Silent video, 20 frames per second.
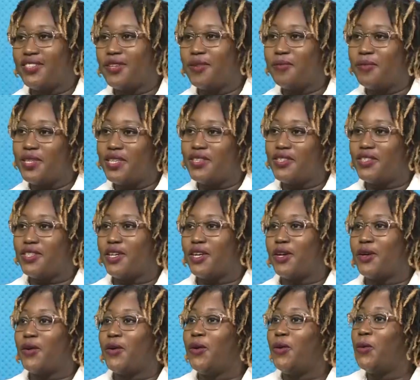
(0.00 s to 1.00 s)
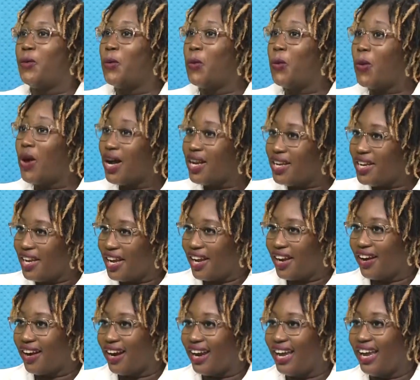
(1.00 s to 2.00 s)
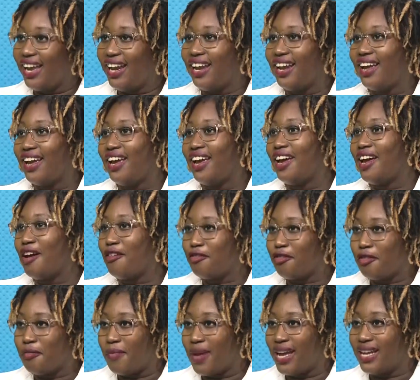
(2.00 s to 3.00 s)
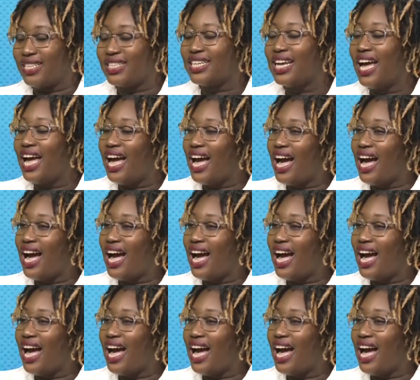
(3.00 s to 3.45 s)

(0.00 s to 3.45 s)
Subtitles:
so Minister, 1 year in government,